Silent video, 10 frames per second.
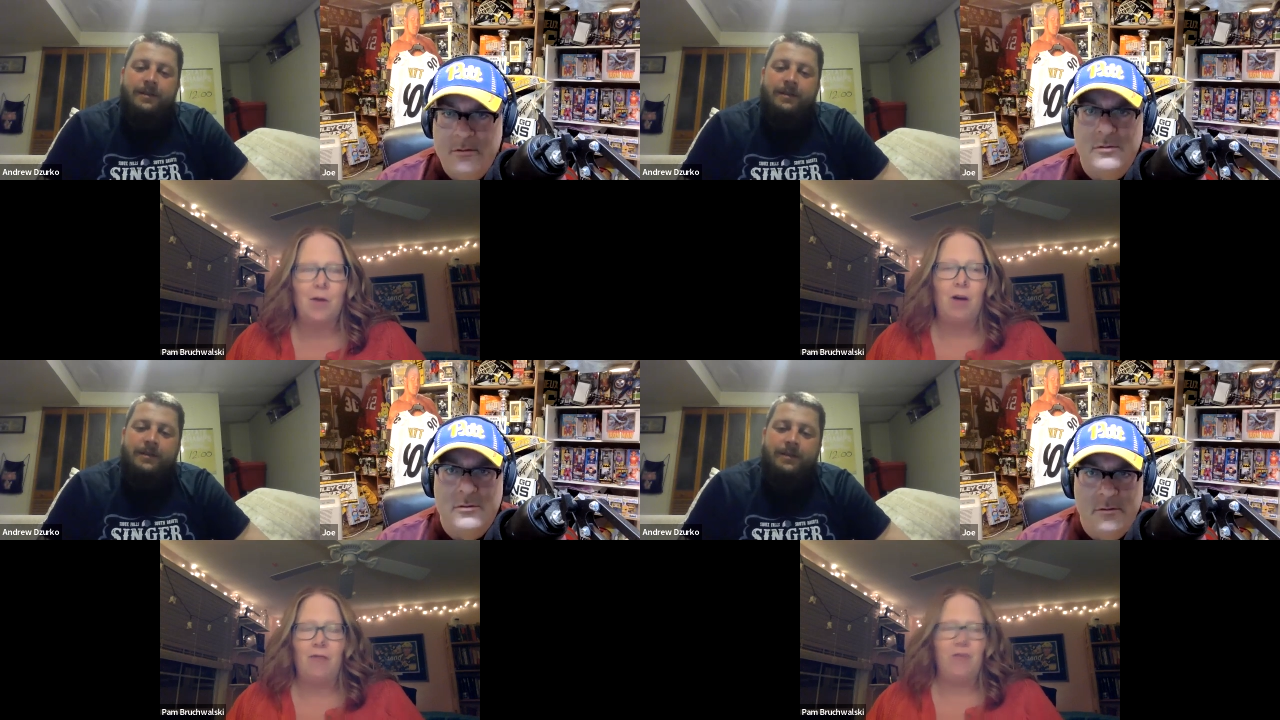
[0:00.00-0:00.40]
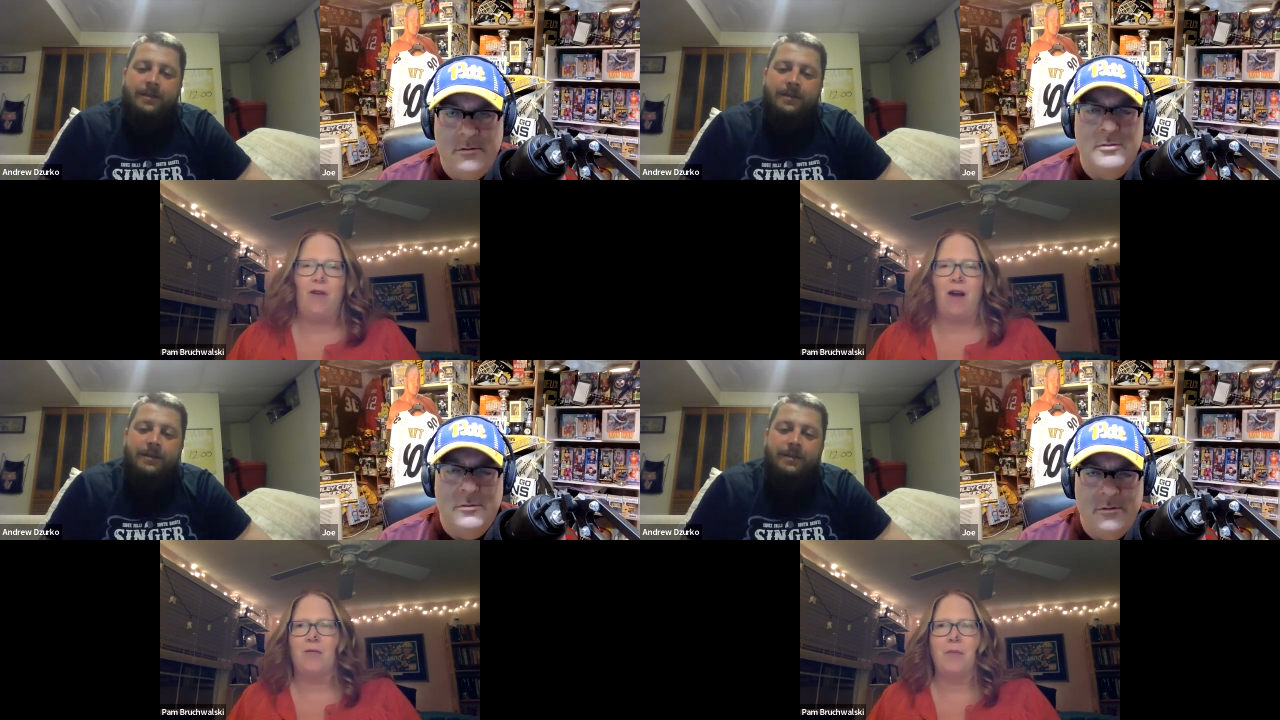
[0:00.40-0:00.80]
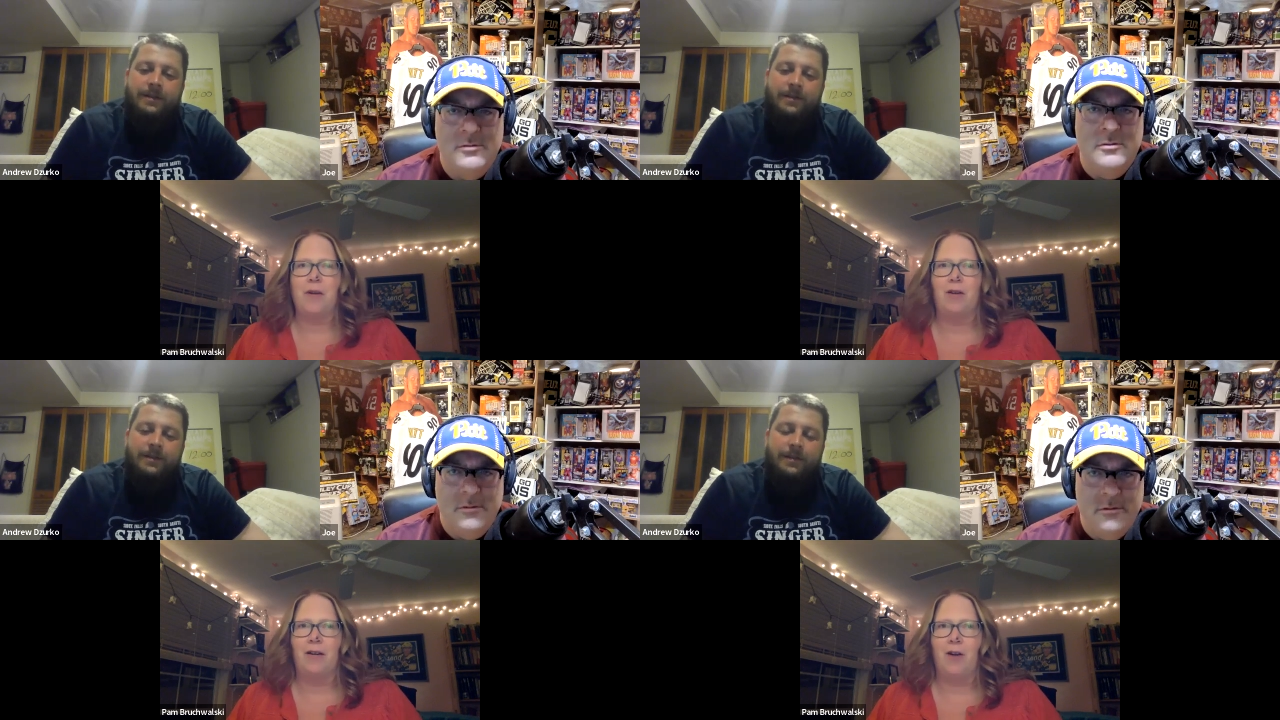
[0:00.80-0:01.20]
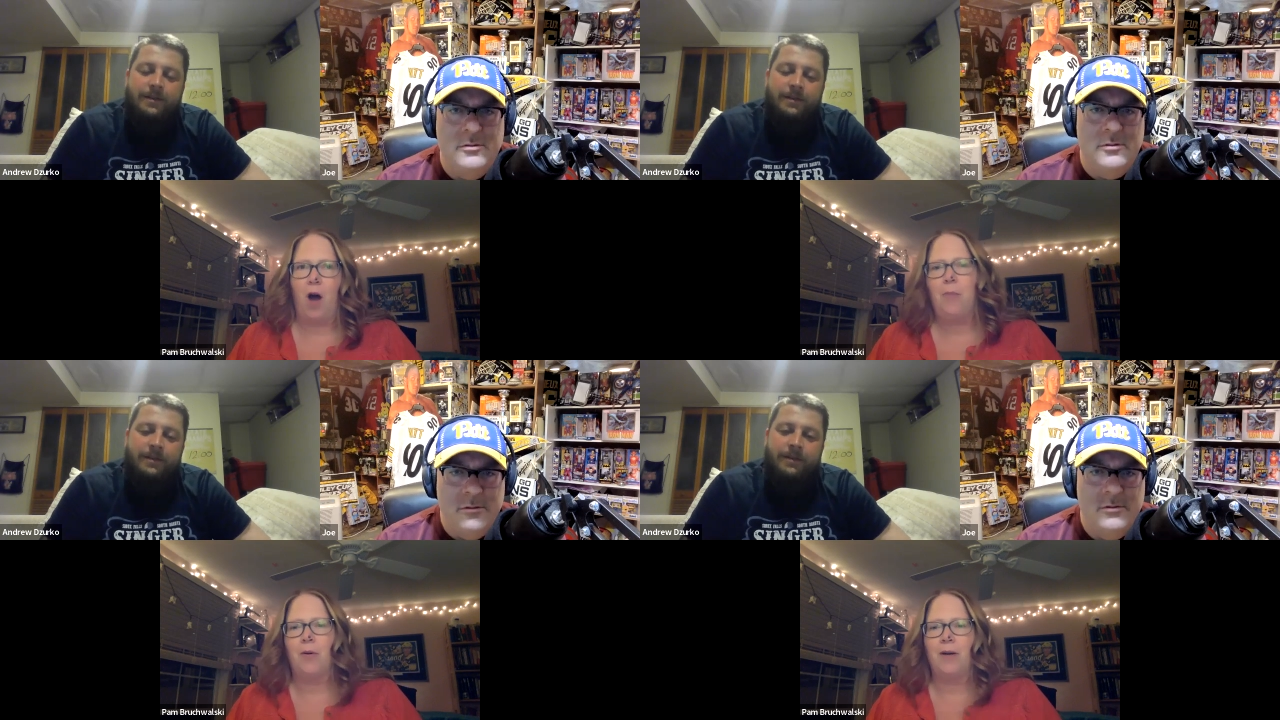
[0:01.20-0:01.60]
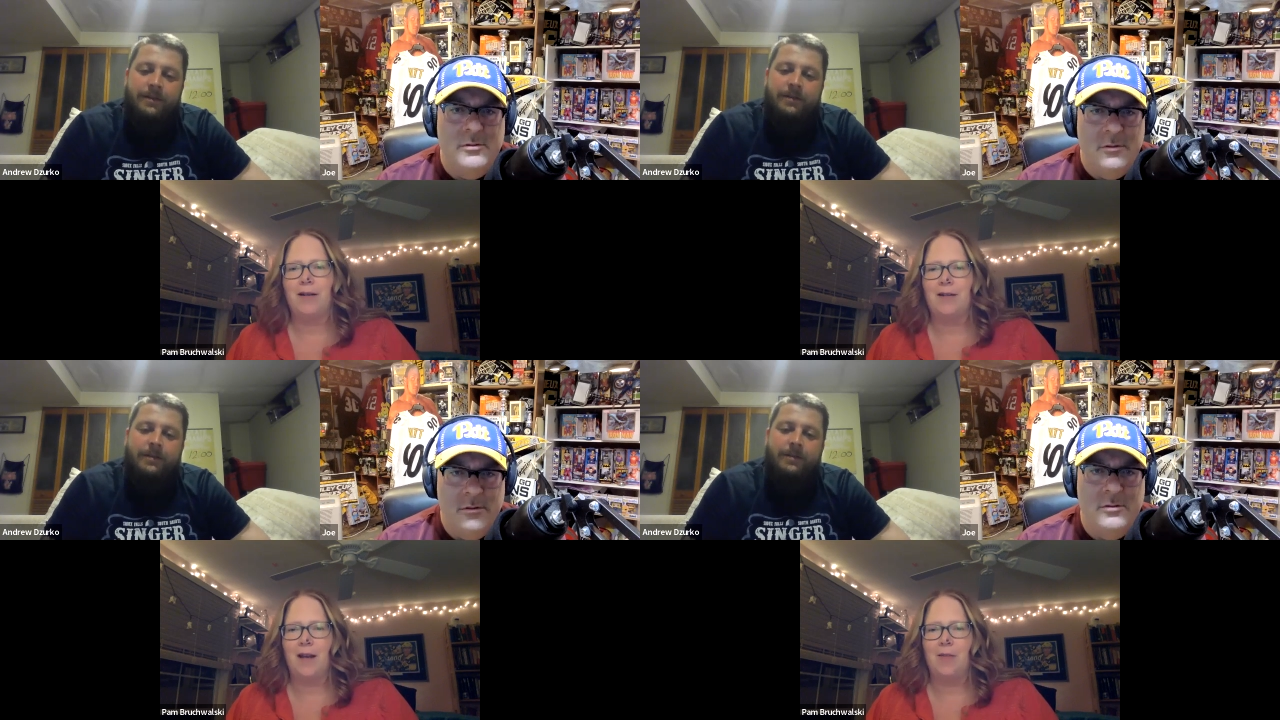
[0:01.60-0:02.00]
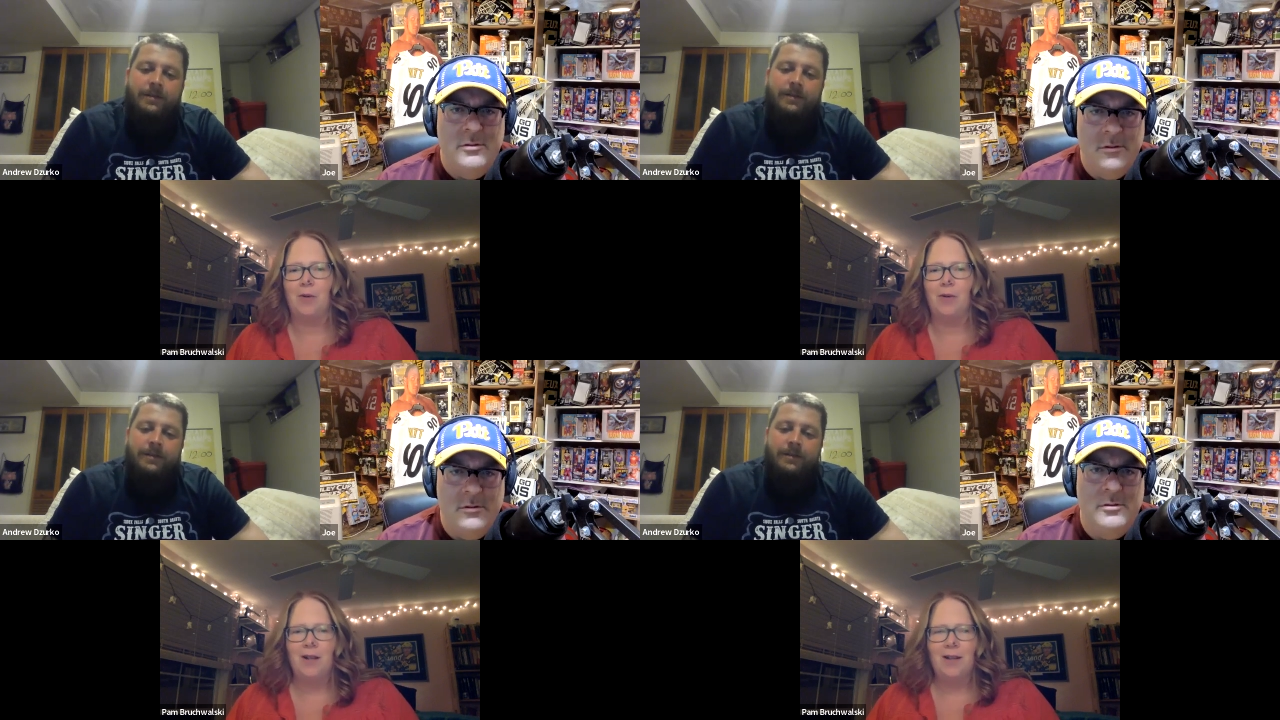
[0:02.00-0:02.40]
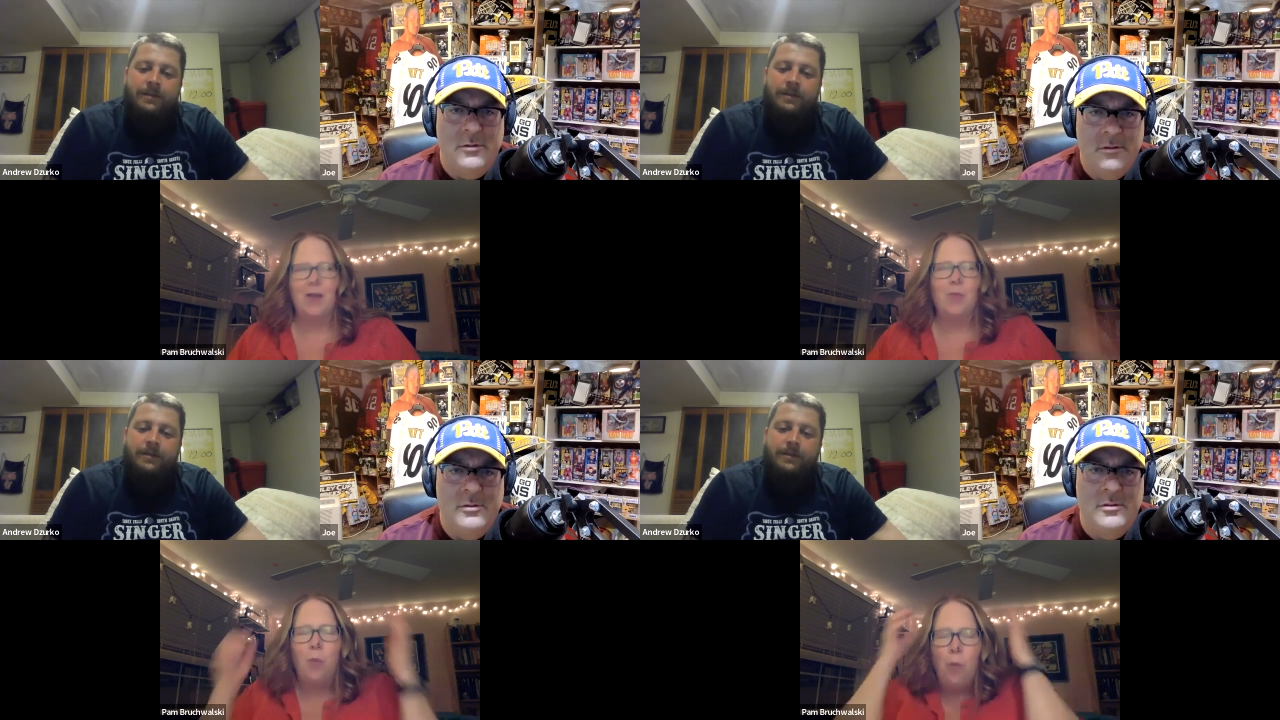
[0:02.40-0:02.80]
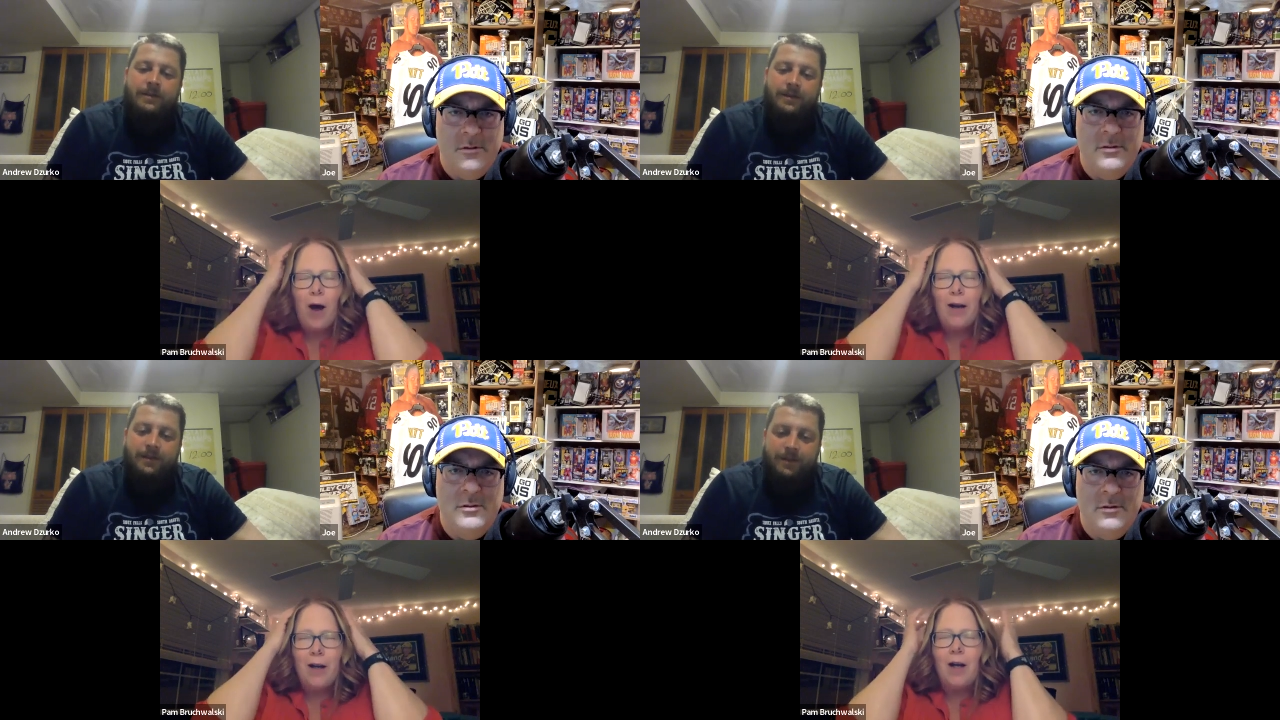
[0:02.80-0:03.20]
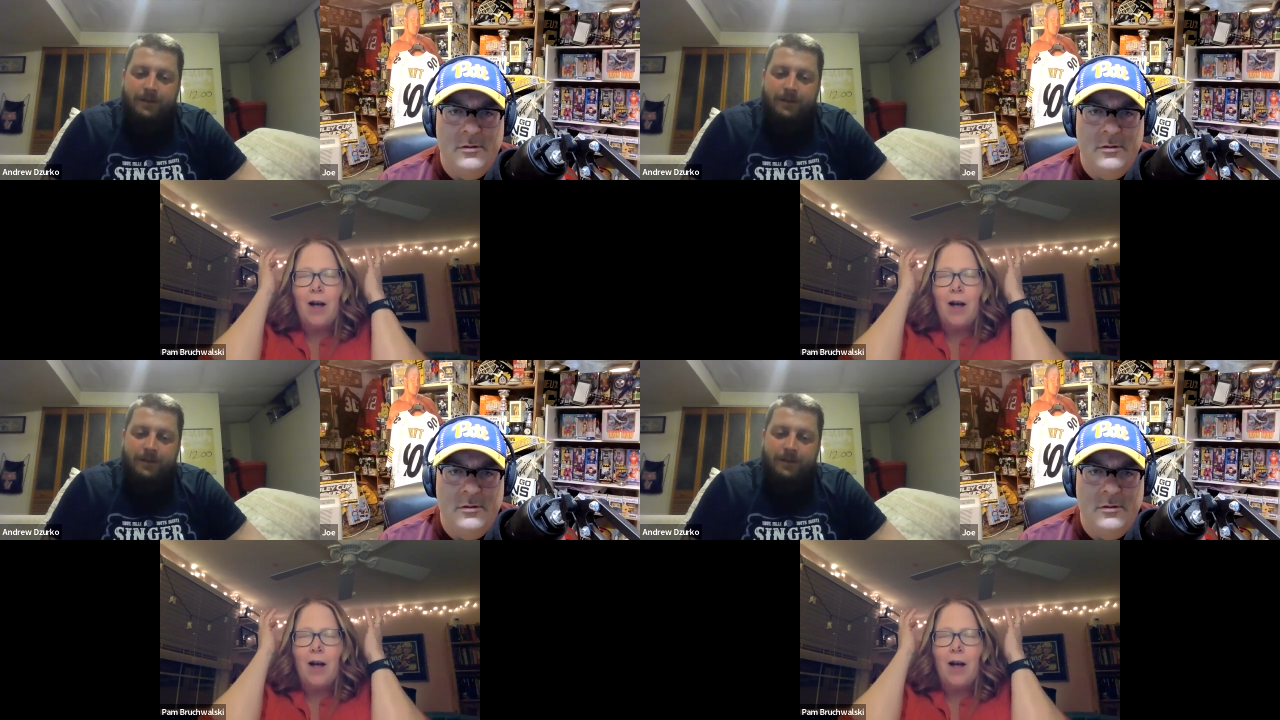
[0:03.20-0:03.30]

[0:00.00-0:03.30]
Speaker 1: Well, if you've ever been on an operating table, like what